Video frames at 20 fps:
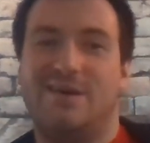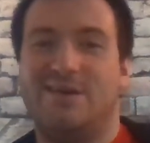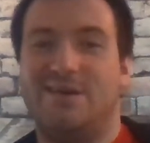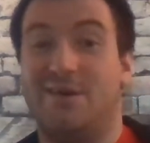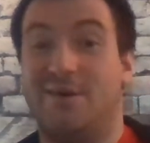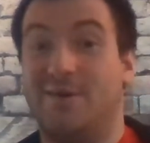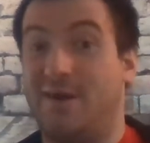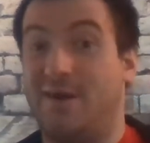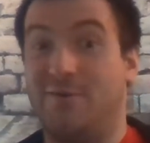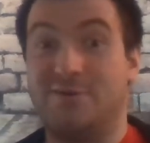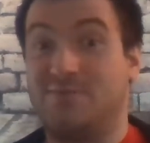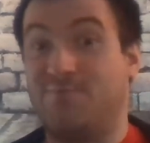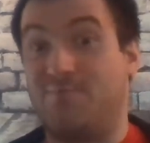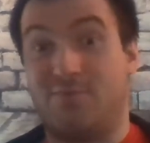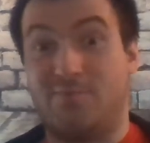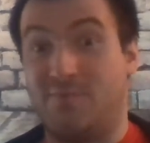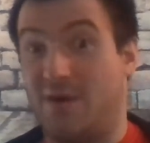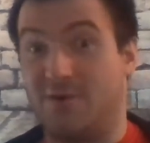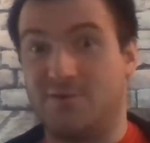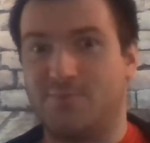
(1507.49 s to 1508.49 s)
that
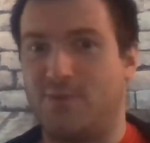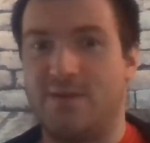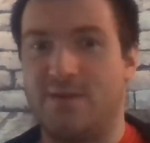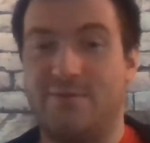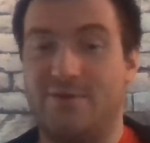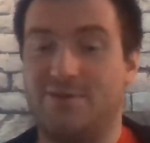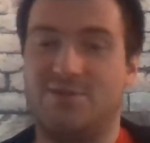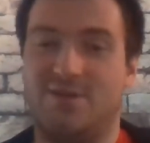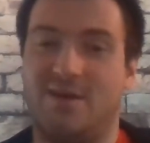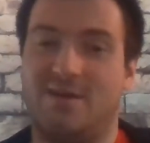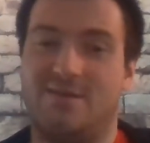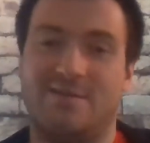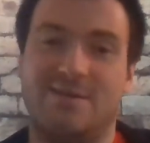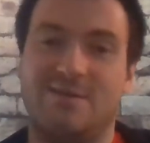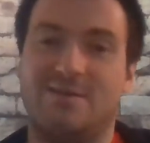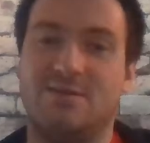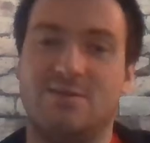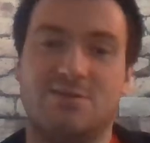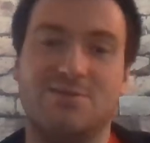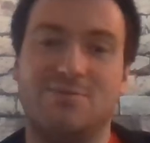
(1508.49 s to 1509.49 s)
was pretty much it.
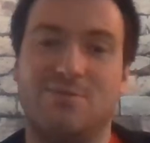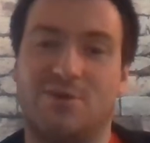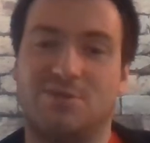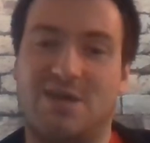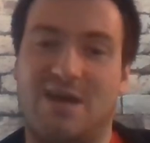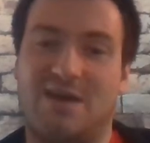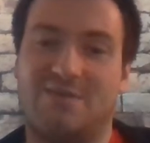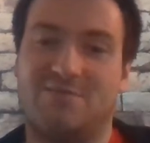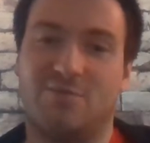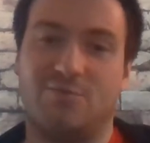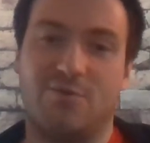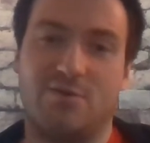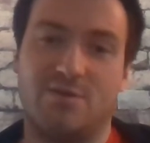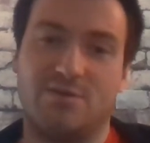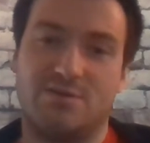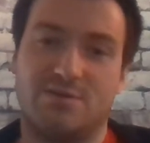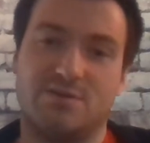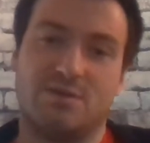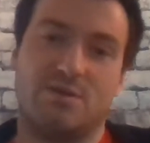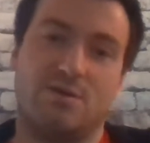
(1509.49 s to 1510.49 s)
He didn't do much
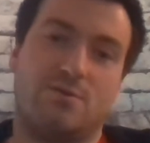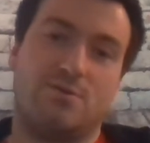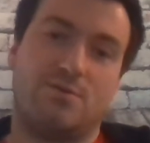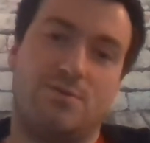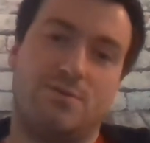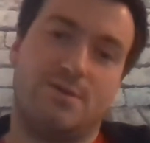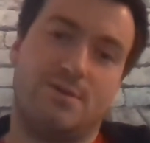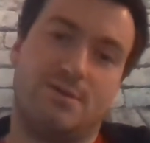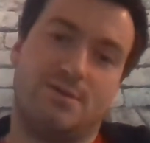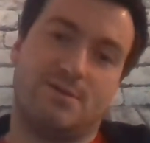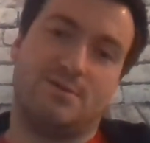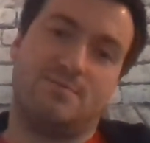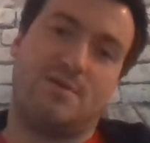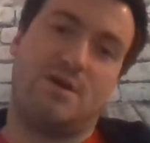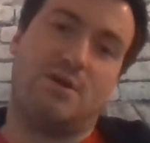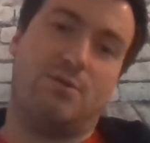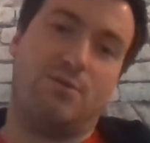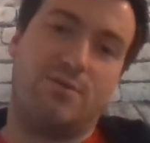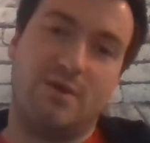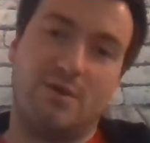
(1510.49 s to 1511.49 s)
afterwards, so
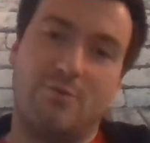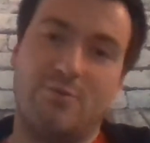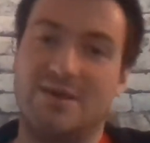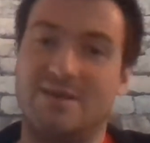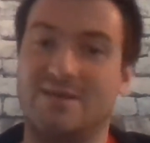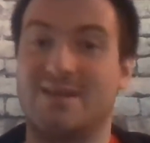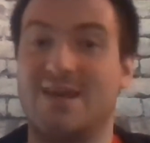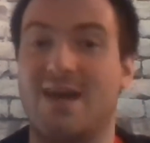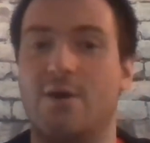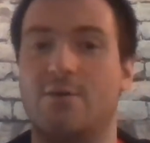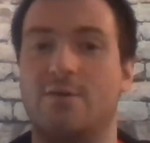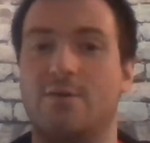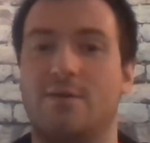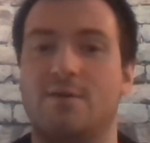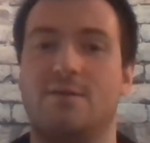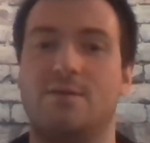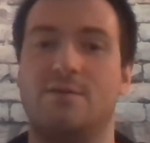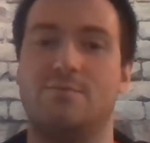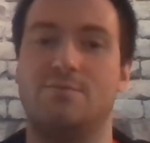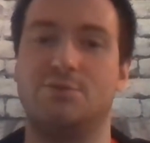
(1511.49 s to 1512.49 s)
I don't think we could count
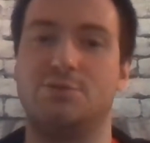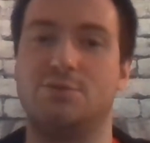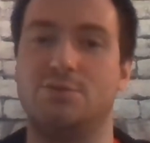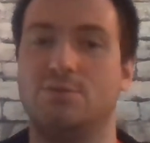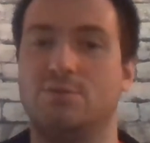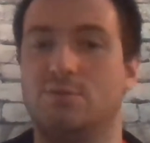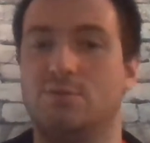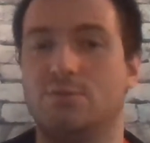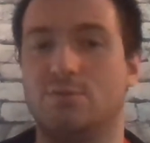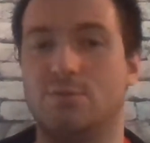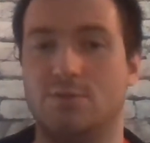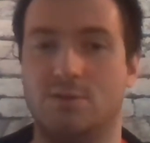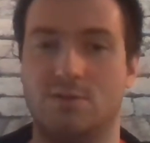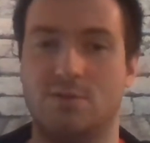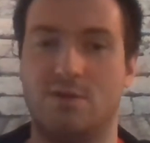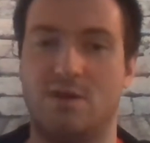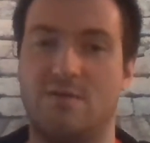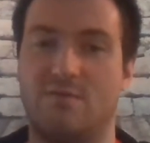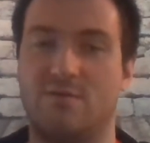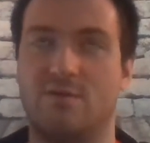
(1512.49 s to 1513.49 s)
on him to
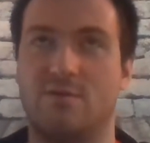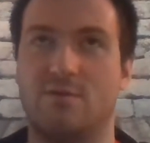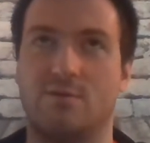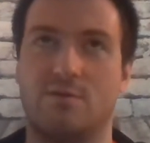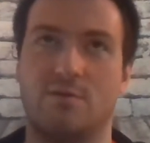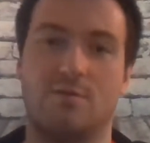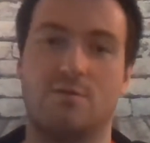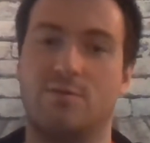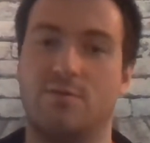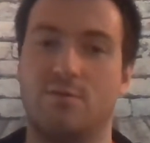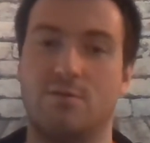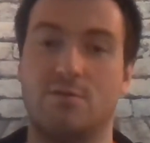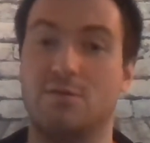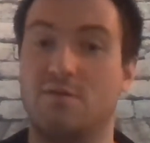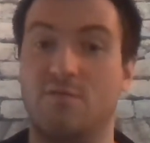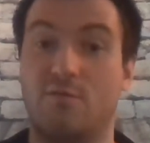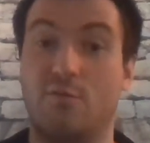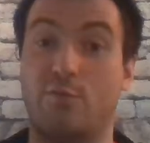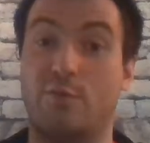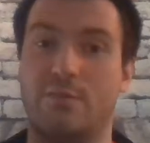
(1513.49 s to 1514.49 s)
have another 30
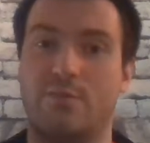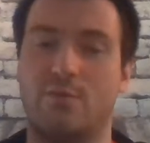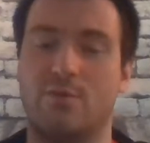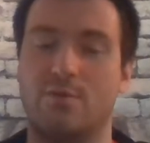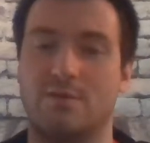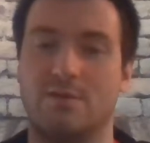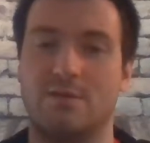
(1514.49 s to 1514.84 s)
or 40